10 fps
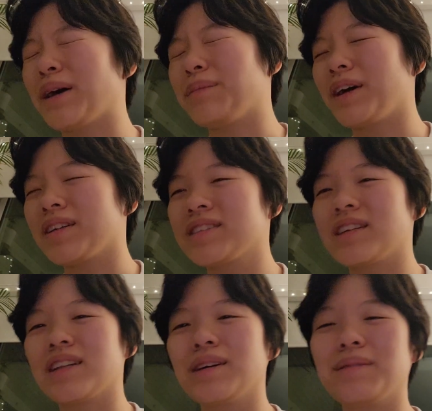mock
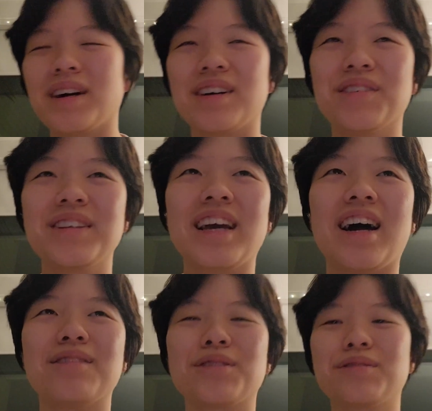setup, I only
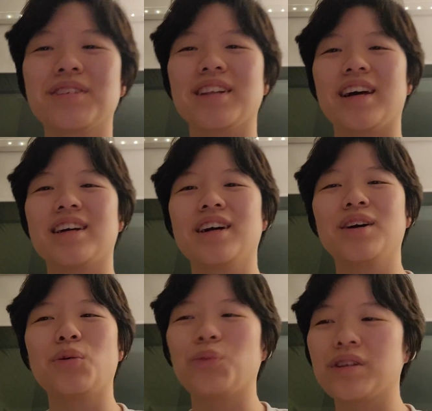had room for like
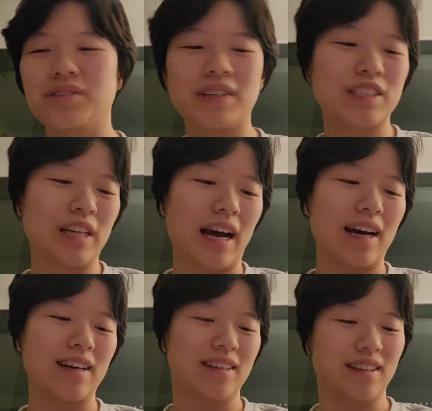1 of each
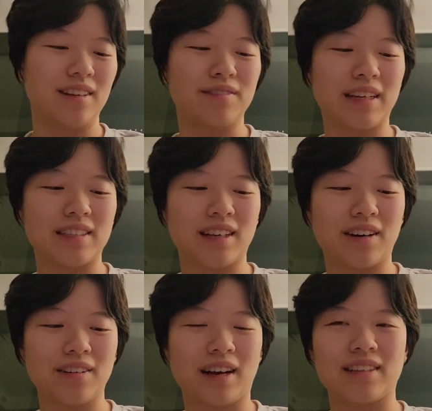cat, and if they
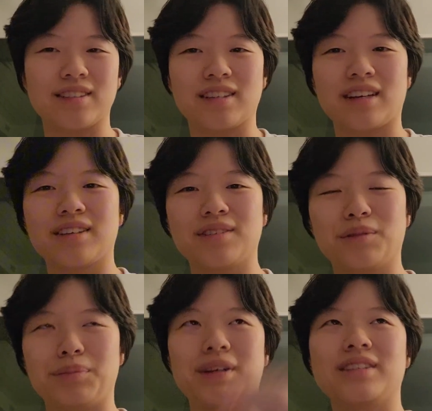sell, I just like
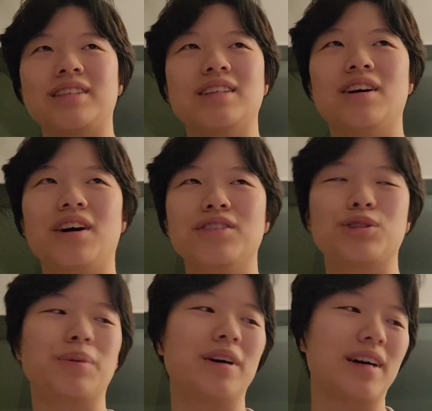replace it on
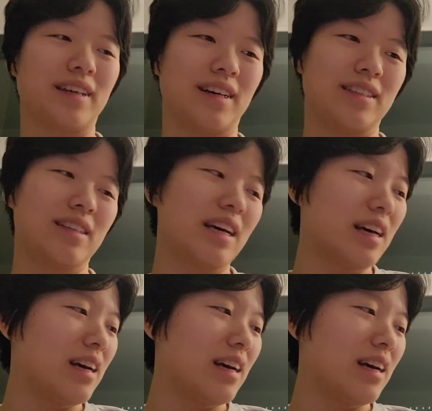the spot, I guess.